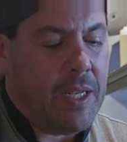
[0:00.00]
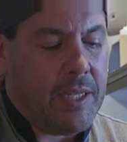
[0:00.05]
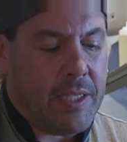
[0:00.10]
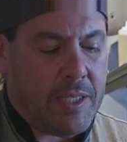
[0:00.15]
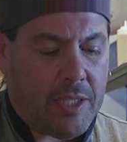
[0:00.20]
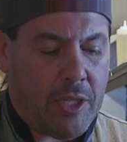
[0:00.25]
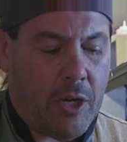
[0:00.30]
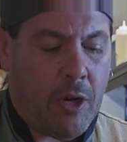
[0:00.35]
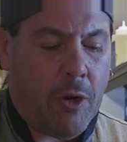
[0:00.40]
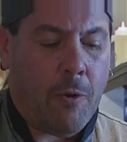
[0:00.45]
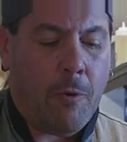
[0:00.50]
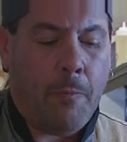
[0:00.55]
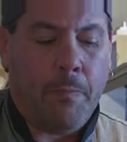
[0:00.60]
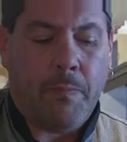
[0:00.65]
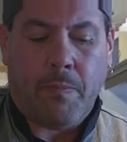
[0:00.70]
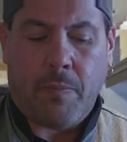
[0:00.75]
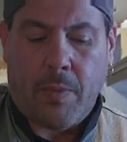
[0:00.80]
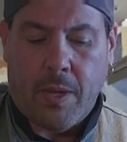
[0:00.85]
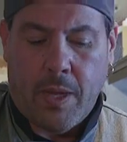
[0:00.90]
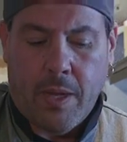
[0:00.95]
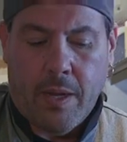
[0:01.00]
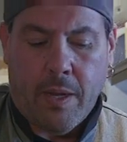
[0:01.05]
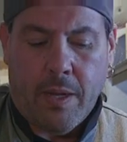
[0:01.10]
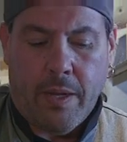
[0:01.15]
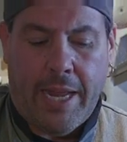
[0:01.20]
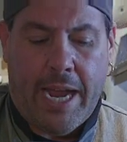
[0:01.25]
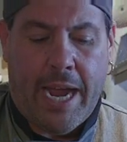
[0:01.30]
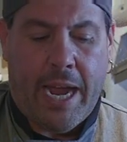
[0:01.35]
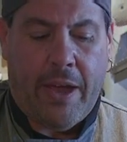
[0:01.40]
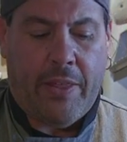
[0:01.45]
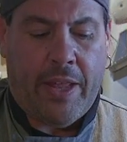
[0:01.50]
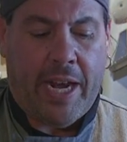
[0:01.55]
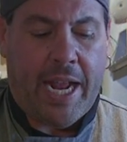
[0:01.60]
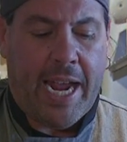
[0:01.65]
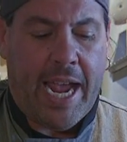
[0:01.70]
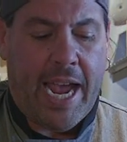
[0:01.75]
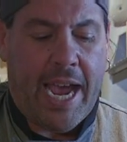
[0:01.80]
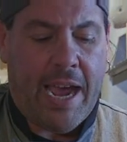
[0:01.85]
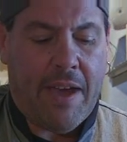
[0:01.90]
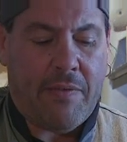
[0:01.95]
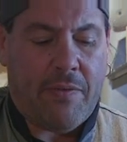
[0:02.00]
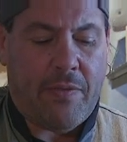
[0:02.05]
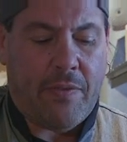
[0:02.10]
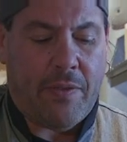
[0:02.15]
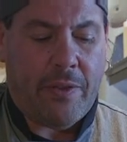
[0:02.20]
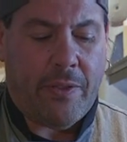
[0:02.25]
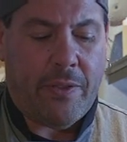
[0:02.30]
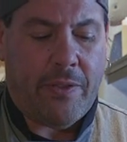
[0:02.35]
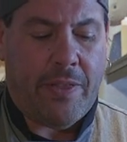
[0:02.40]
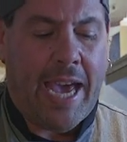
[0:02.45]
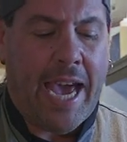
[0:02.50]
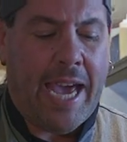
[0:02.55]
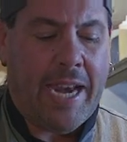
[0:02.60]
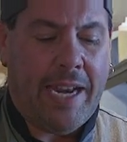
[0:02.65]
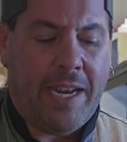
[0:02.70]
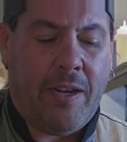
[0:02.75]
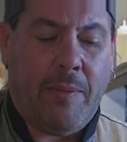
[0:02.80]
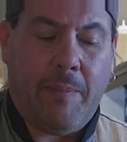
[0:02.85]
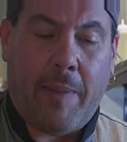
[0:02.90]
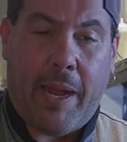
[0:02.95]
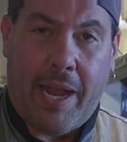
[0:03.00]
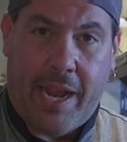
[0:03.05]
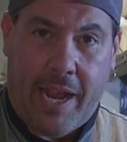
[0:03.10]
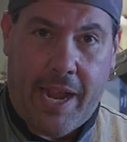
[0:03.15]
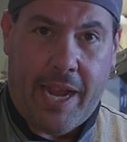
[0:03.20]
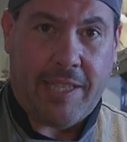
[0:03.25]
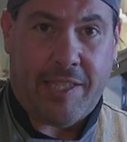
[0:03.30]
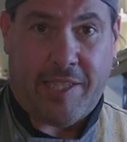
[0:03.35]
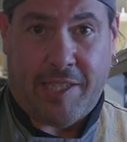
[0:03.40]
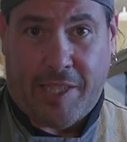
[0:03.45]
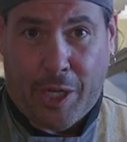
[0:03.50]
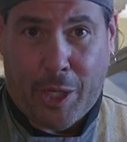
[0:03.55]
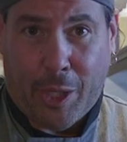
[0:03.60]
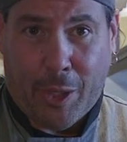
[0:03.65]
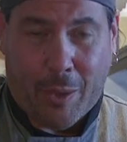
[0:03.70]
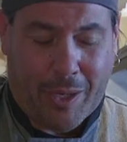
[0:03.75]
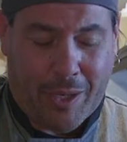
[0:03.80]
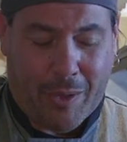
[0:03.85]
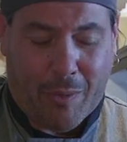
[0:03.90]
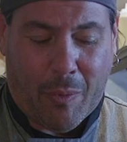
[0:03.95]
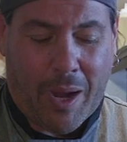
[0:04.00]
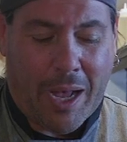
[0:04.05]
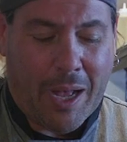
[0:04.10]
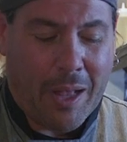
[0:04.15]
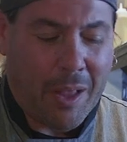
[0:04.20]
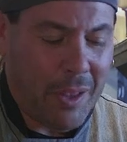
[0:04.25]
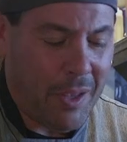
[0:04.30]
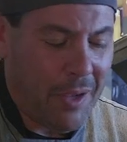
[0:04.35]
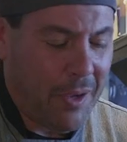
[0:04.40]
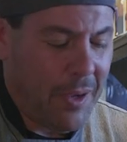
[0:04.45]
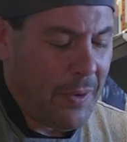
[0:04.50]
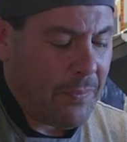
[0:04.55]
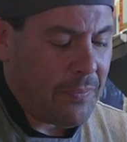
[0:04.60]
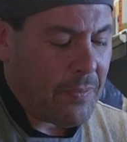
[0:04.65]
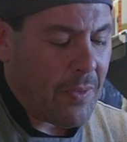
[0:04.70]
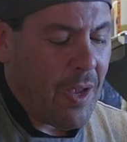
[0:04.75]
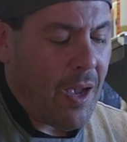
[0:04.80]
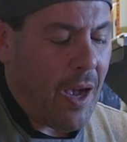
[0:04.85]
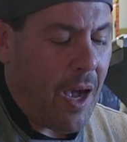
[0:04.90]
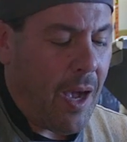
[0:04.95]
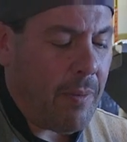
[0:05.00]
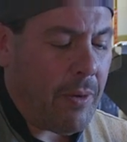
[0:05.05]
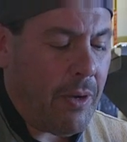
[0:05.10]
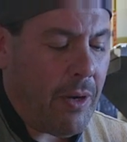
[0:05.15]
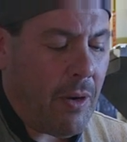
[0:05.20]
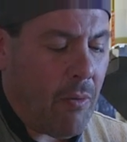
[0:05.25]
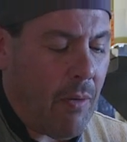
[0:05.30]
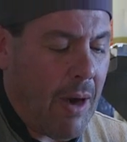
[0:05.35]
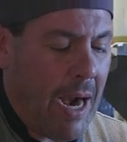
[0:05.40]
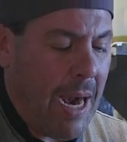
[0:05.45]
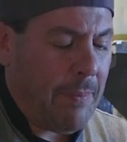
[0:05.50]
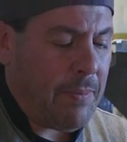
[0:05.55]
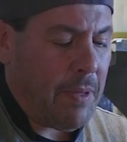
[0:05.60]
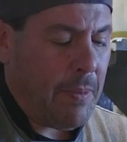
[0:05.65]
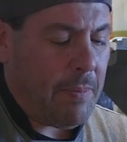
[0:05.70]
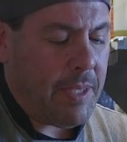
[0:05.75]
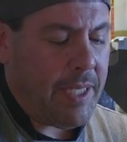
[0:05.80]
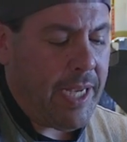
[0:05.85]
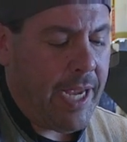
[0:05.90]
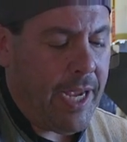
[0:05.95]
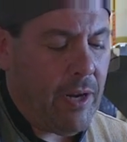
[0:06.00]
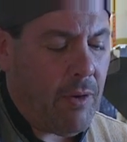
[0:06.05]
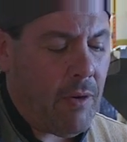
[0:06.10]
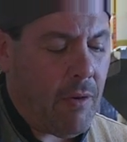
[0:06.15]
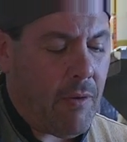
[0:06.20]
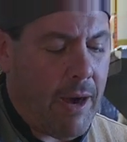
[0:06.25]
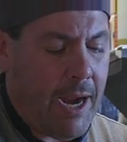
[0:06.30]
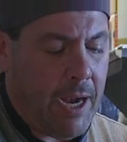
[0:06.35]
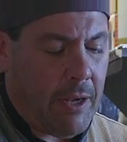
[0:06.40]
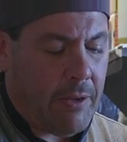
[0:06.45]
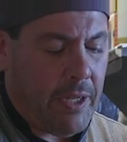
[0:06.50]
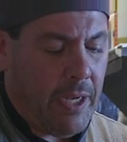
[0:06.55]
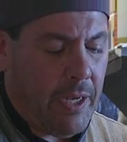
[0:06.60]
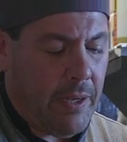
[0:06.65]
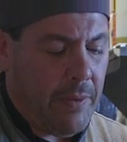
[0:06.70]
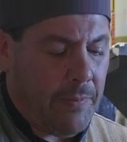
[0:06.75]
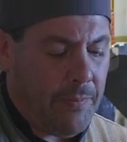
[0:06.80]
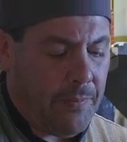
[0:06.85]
So now that I have that in my hand still in a well. I'm gonna wrap the potato around it.